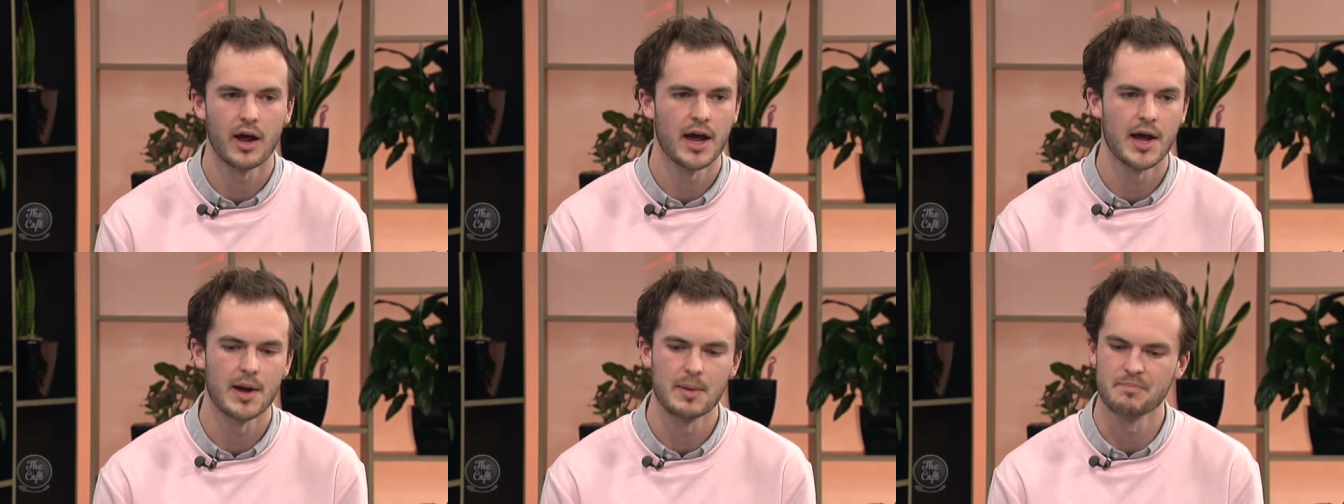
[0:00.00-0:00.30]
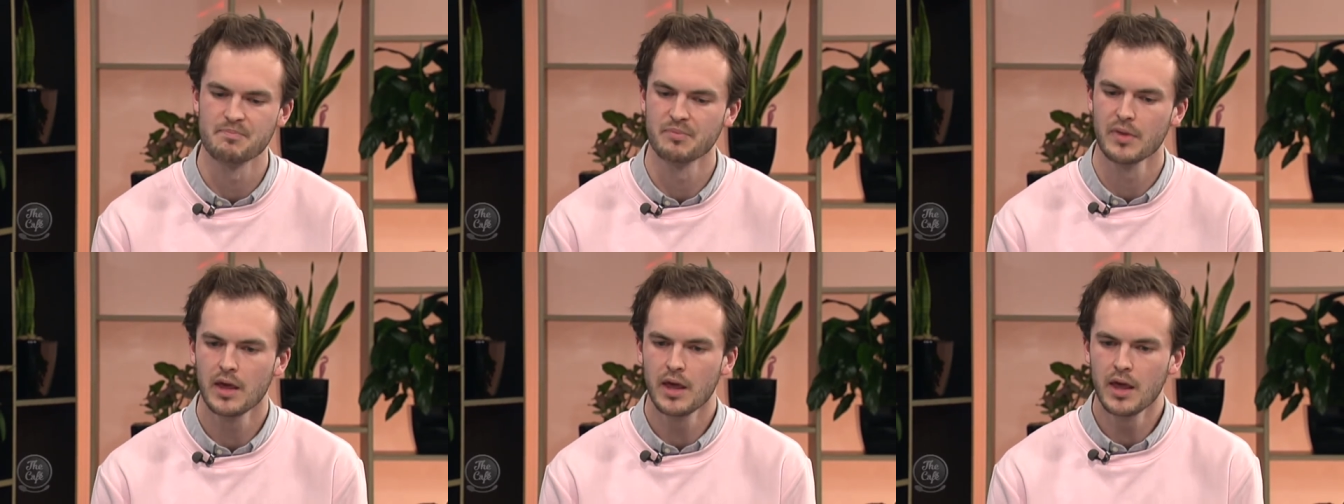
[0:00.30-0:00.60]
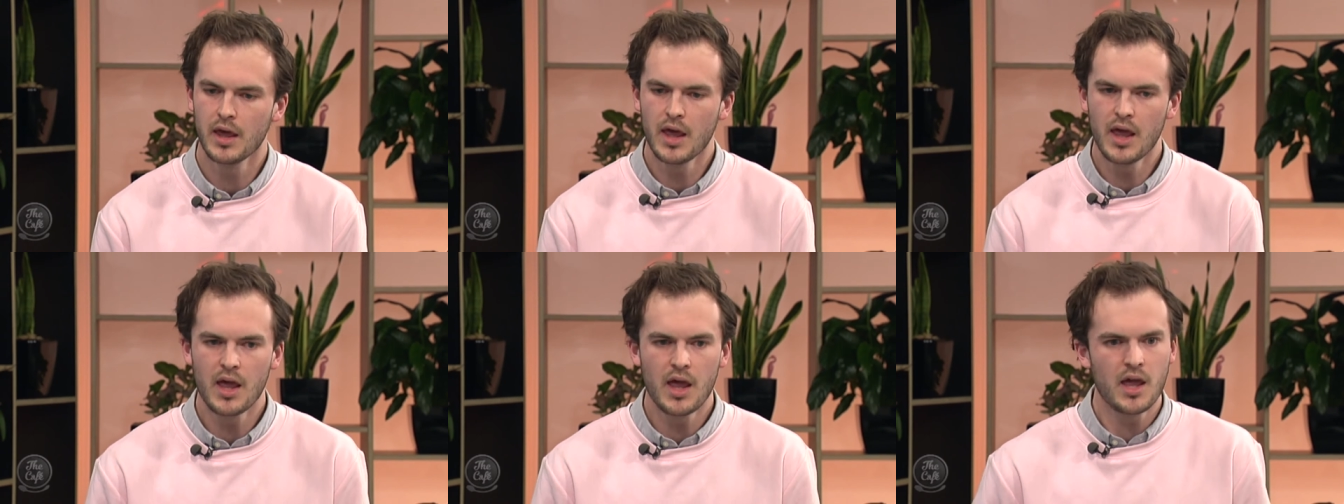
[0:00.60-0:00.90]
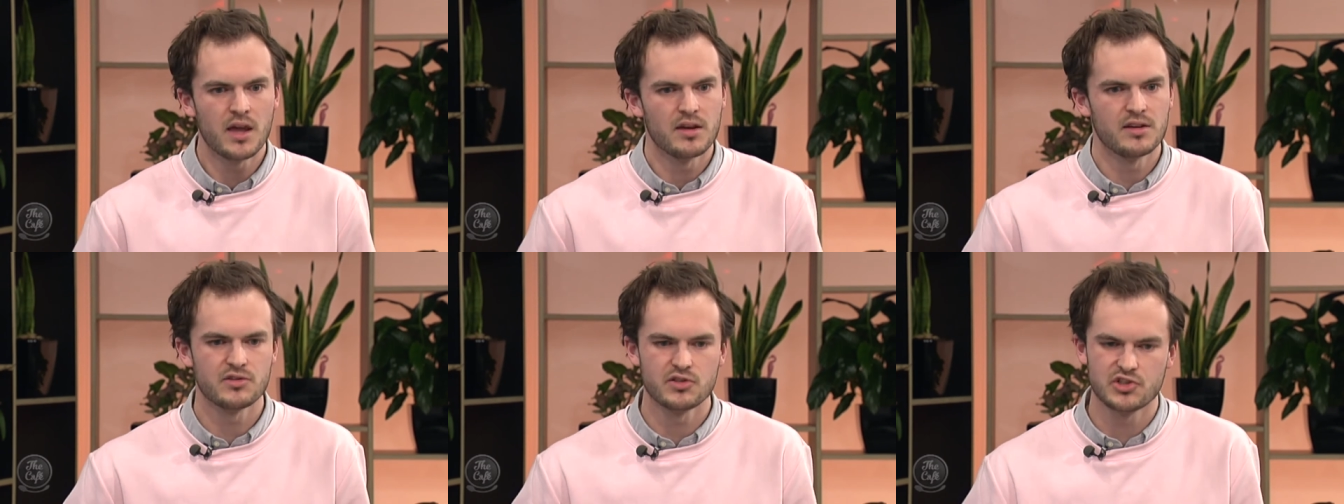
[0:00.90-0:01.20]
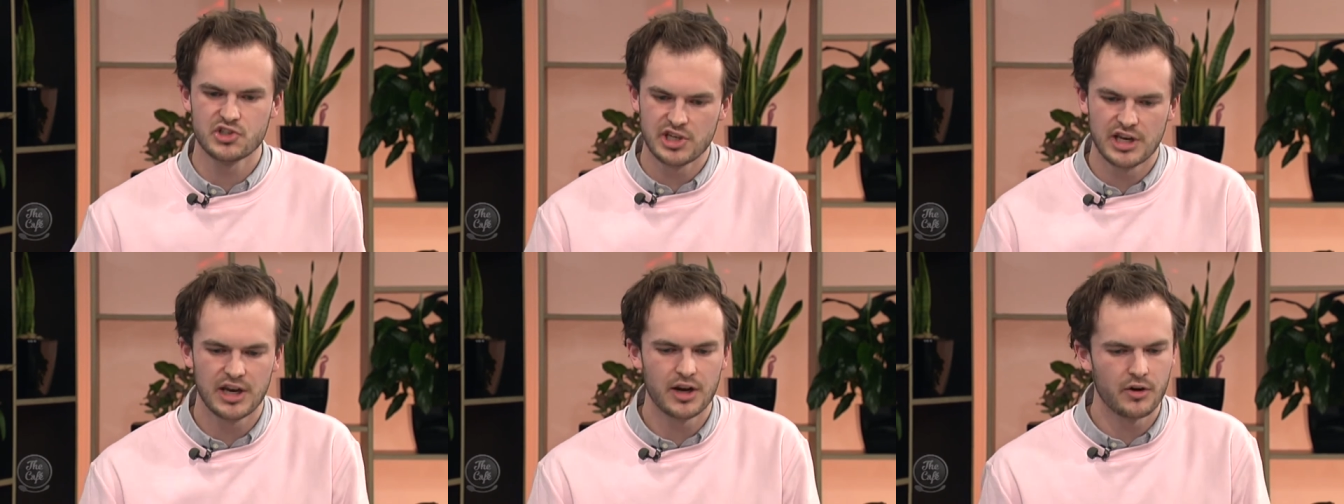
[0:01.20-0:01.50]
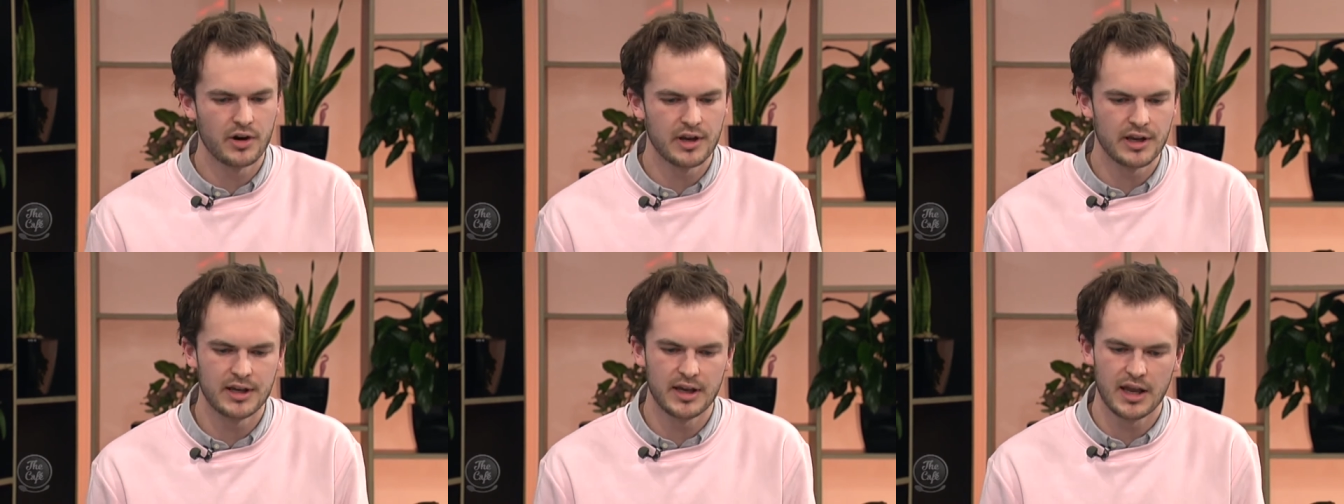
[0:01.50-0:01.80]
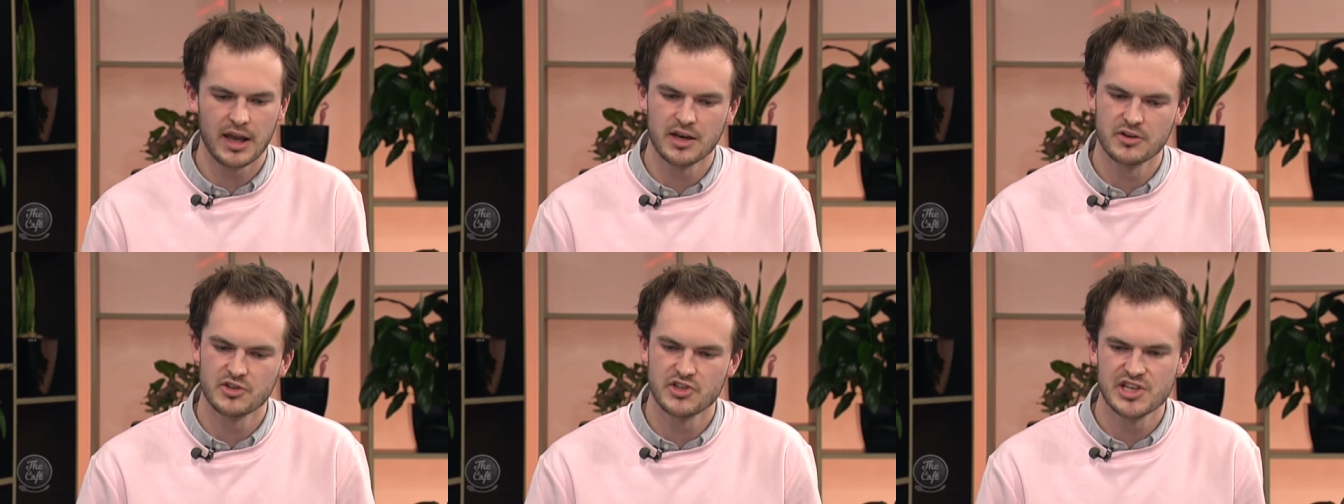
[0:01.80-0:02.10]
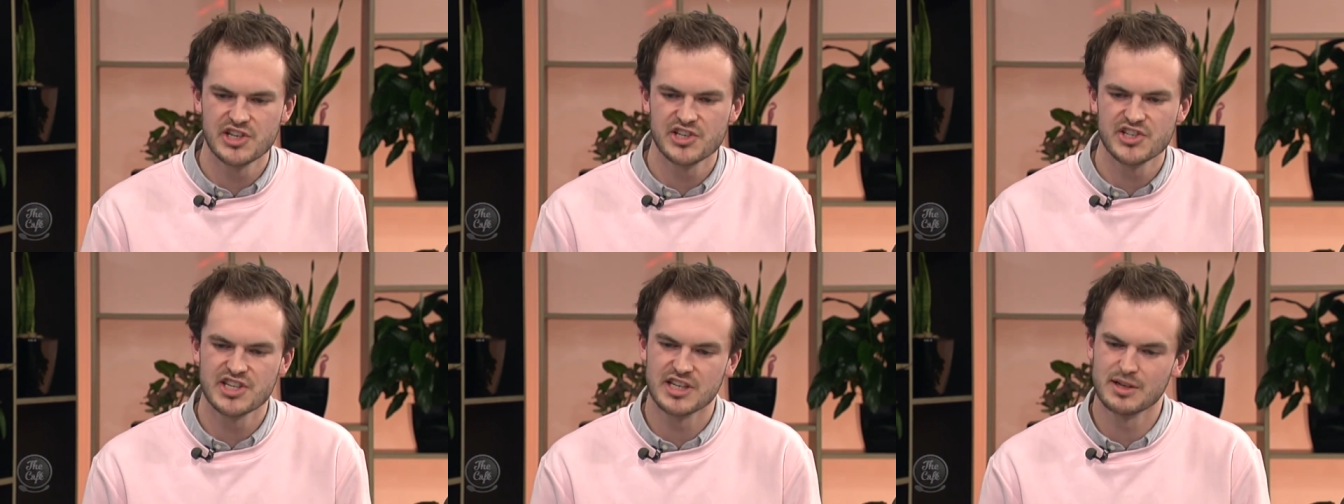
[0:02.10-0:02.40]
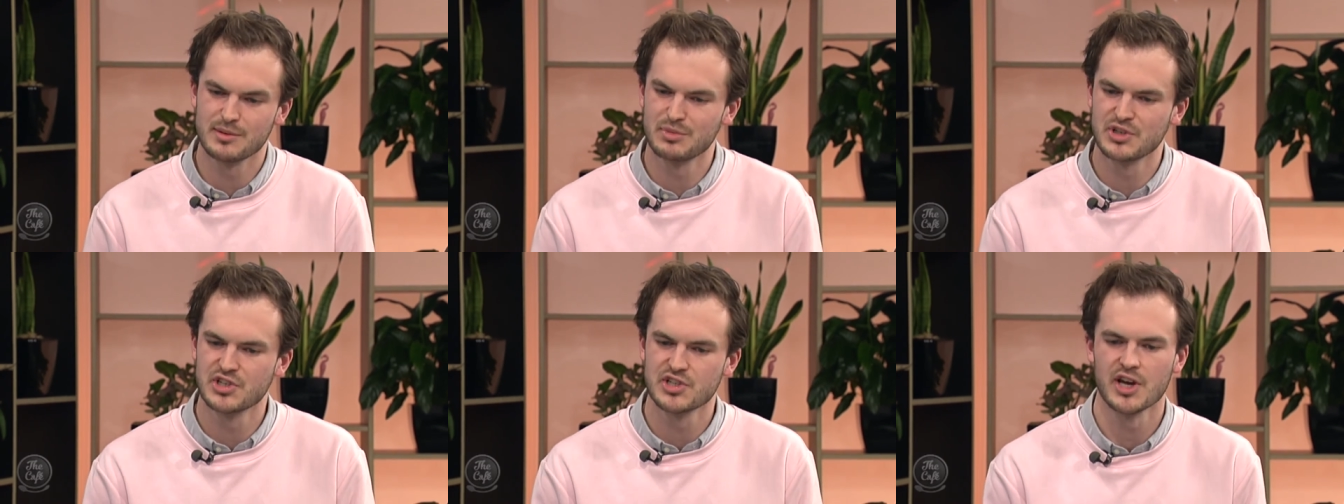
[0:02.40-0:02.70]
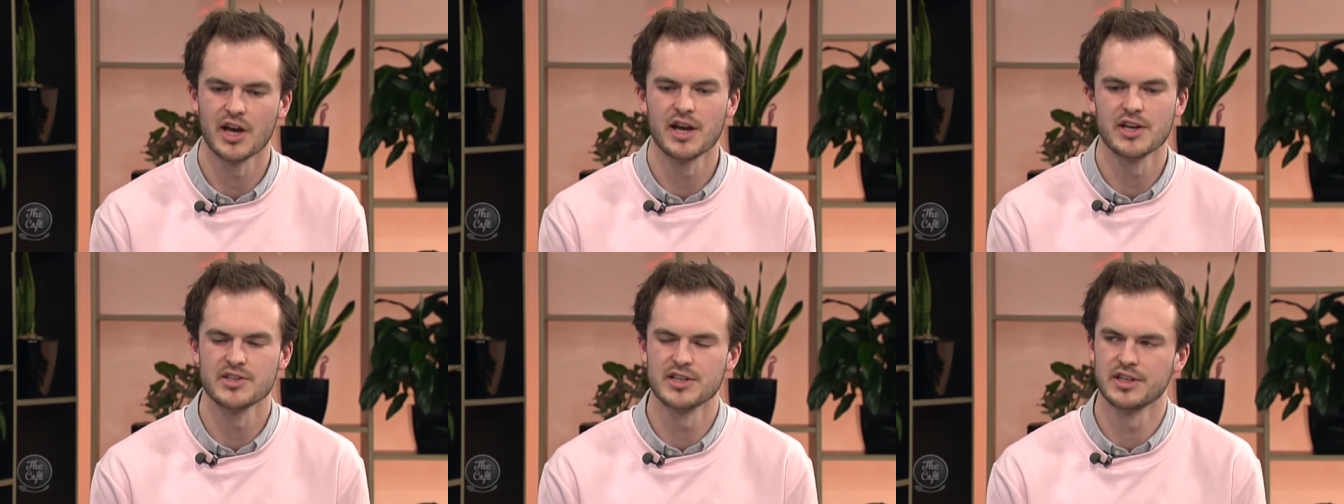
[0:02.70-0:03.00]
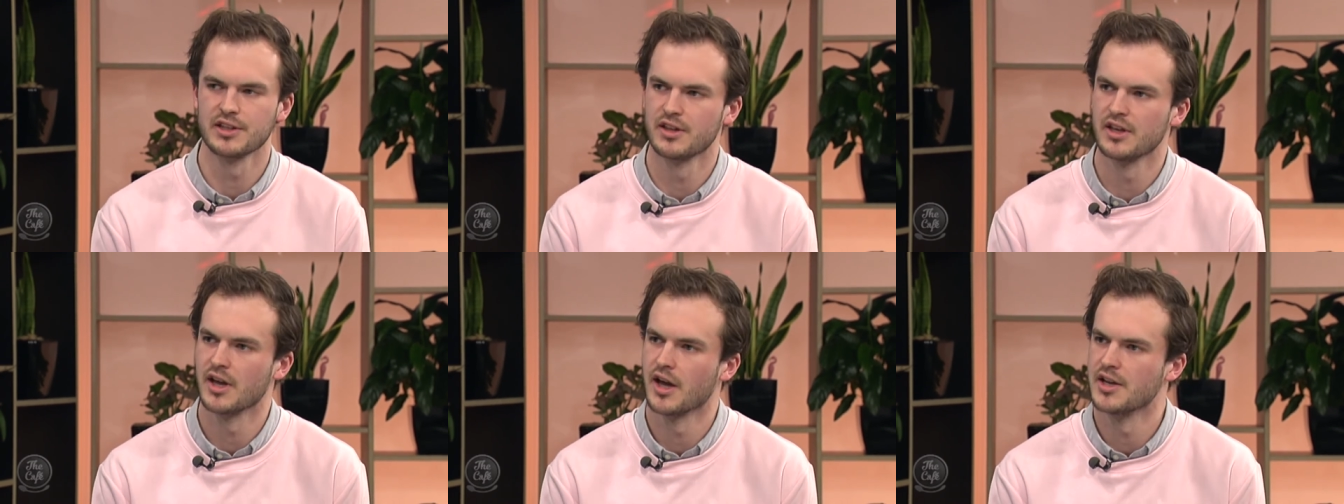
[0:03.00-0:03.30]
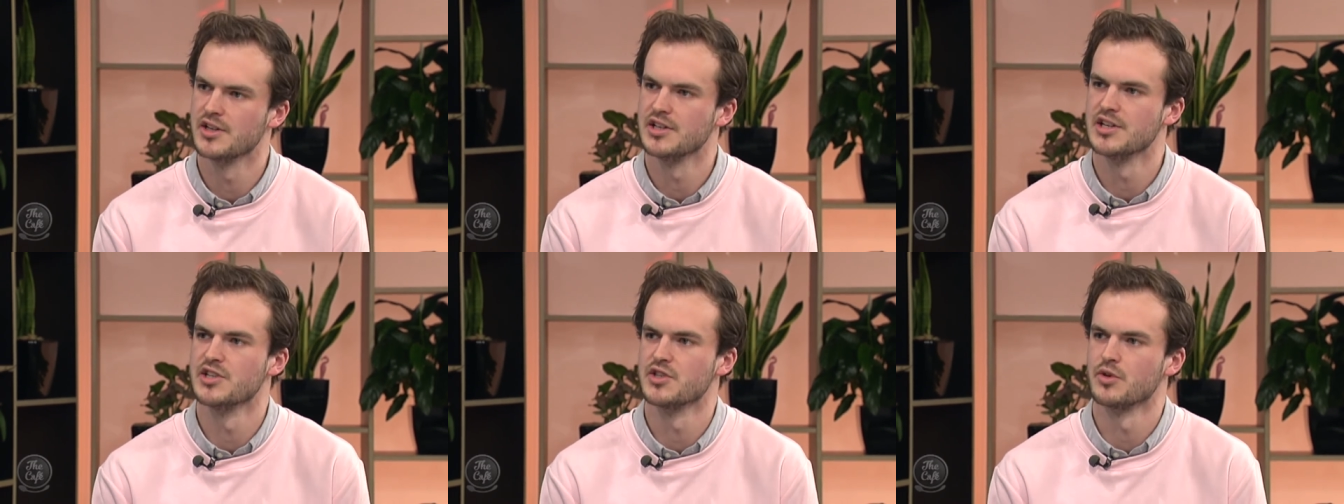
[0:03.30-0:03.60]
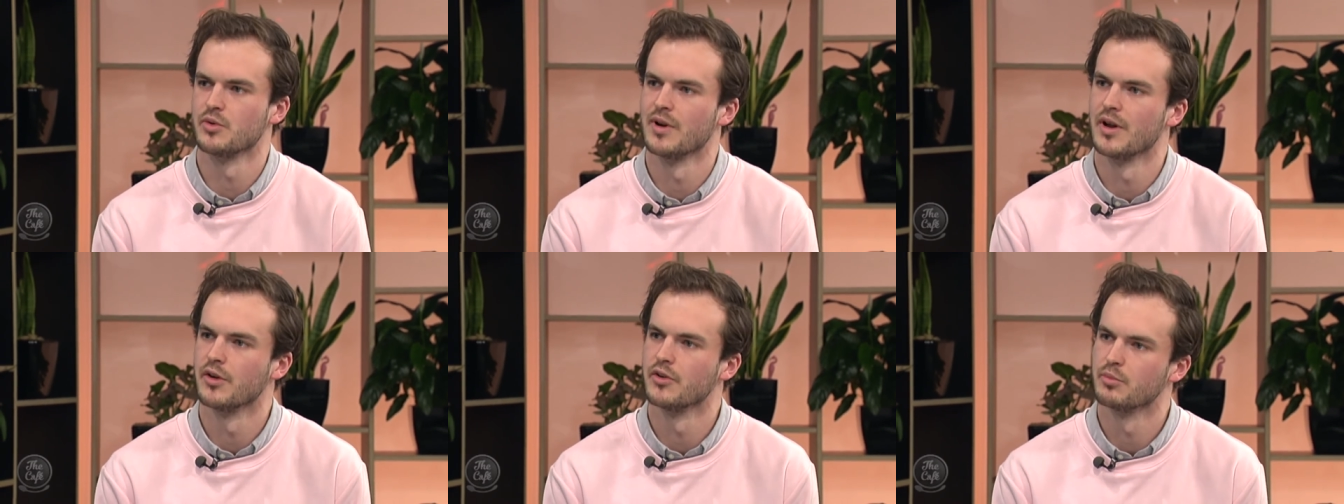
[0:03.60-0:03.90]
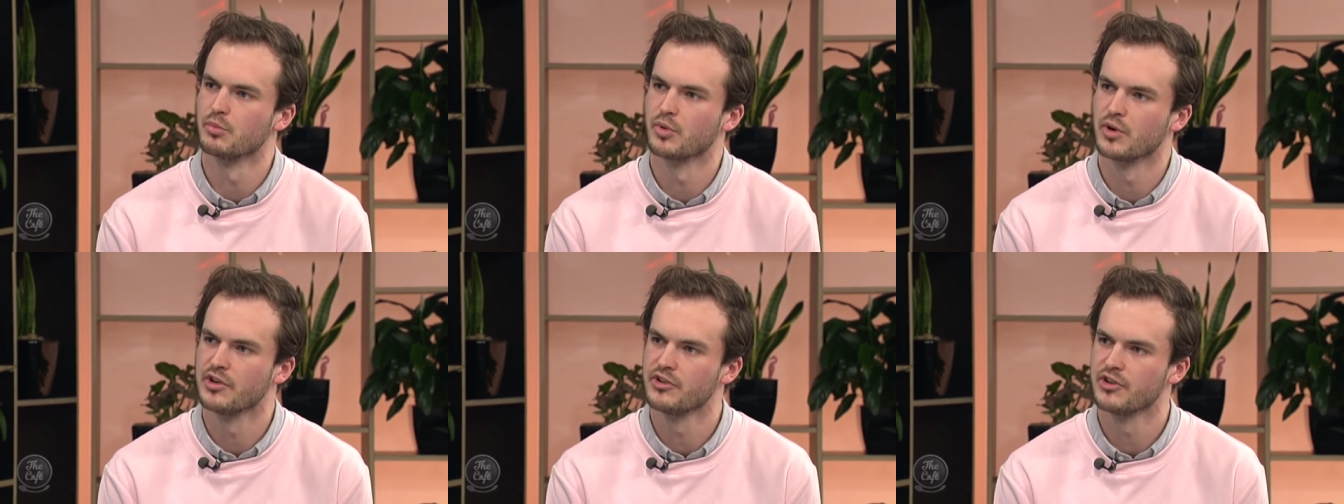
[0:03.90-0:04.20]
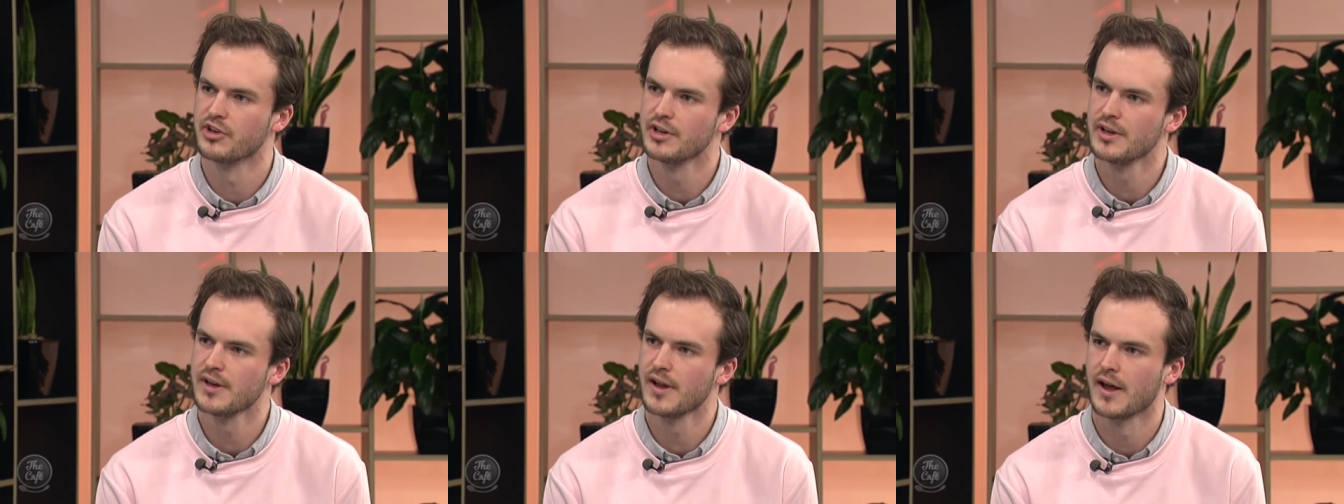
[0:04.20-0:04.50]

Um, sharing and destigmatizing the ideas around depression.